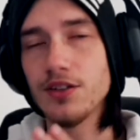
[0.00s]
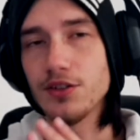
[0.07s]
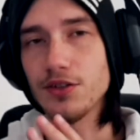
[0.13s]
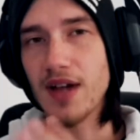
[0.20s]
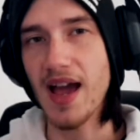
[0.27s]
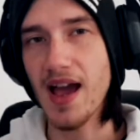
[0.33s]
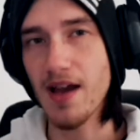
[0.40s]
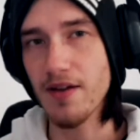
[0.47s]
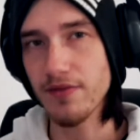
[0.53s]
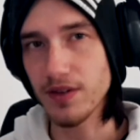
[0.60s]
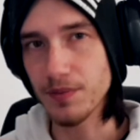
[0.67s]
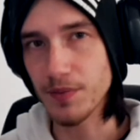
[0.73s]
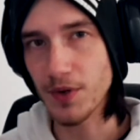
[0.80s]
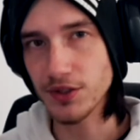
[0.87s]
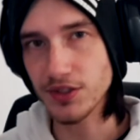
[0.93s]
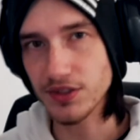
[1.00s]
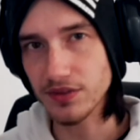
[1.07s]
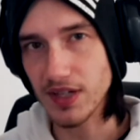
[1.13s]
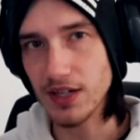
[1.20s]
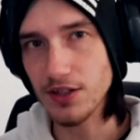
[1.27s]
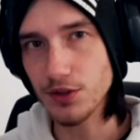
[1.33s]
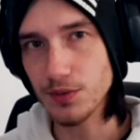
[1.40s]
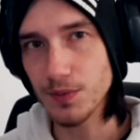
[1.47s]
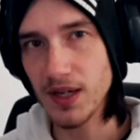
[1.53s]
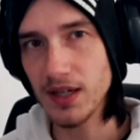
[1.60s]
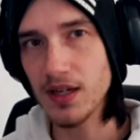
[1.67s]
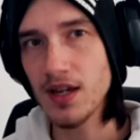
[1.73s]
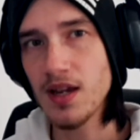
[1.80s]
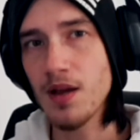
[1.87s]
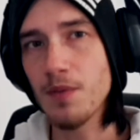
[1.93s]
to have immersive
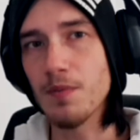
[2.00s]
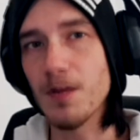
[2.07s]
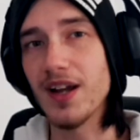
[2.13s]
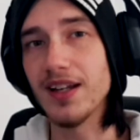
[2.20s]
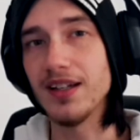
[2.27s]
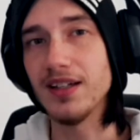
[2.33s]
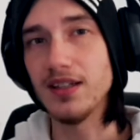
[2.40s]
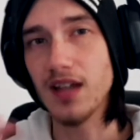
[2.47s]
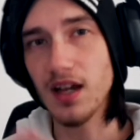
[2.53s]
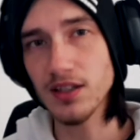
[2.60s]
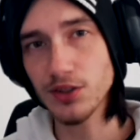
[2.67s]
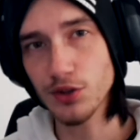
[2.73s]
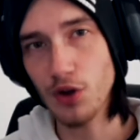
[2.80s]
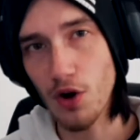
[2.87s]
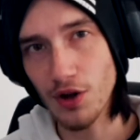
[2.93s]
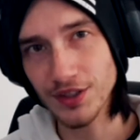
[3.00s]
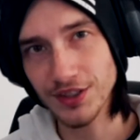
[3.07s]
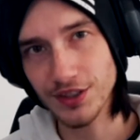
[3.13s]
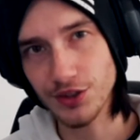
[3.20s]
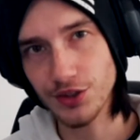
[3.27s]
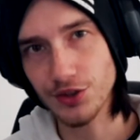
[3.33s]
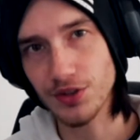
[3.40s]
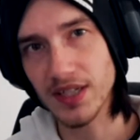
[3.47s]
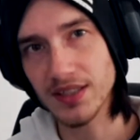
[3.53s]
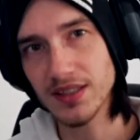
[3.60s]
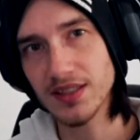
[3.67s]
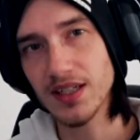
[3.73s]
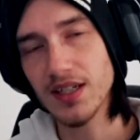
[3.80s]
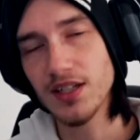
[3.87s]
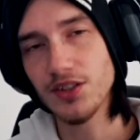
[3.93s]
daydreaming, but it does cause
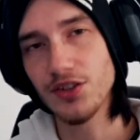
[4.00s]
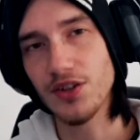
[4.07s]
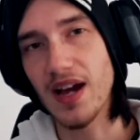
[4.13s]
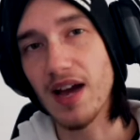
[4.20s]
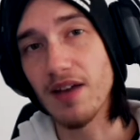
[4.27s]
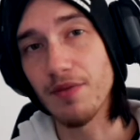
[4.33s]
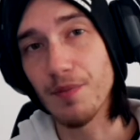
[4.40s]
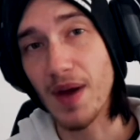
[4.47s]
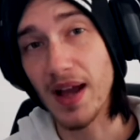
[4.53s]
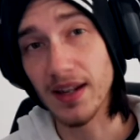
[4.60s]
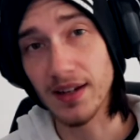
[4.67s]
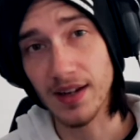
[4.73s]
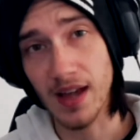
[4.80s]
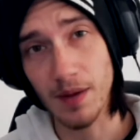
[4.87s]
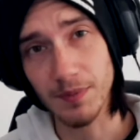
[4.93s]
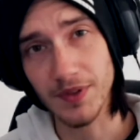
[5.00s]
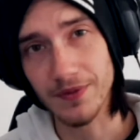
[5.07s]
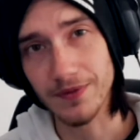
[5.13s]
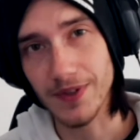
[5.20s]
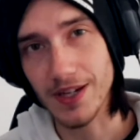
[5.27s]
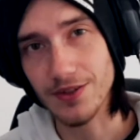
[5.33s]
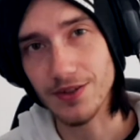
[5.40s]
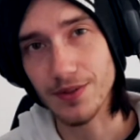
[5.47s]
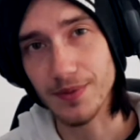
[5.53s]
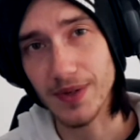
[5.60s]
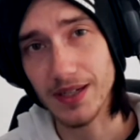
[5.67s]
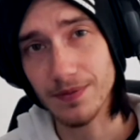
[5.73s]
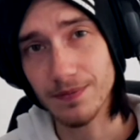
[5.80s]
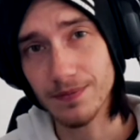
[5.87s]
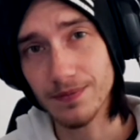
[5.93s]
distress to have maladaptive
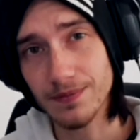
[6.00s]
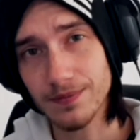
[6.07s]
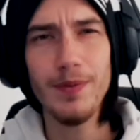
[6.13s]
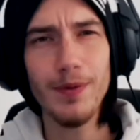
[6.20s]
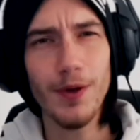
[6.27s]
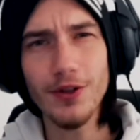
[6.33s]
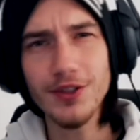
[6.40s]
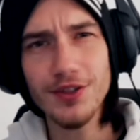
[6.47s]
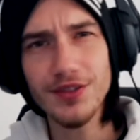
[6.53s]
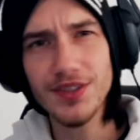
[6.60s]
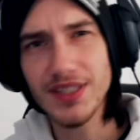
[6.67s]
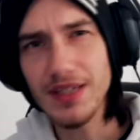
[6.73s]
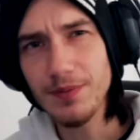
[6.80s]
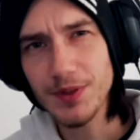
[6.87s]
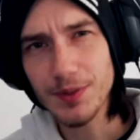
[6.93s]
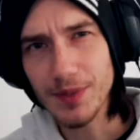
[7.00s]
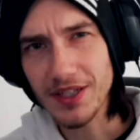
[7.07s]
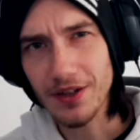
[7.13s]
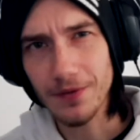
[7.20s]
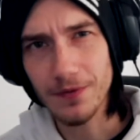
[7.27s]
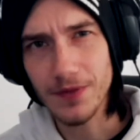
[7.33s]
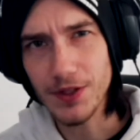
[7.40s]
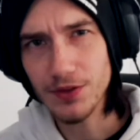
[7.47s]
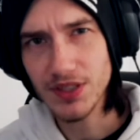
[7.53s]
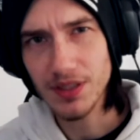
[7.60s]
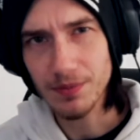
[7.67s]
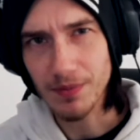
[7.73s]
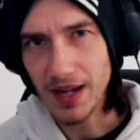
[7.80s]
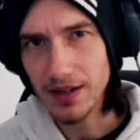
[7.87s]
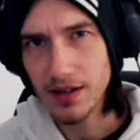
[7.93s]
daydreaming. People also seem to be
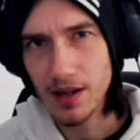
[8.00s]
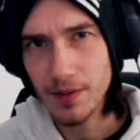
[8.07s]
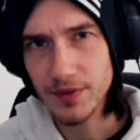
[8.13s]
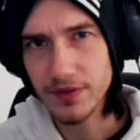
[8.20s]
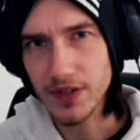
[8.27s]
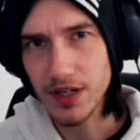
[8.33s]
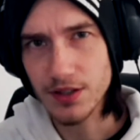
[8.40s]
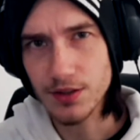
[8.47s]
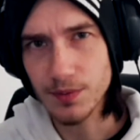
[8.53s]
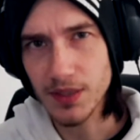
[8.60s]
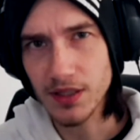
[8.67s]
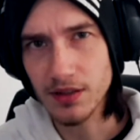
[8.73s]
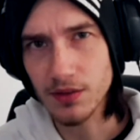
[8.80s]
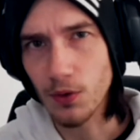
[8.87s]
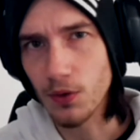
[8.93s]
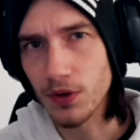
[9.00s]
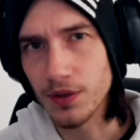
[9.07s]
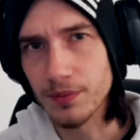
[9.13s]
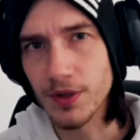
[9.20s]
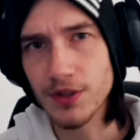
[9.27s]
confusing maladaptive daydreaming or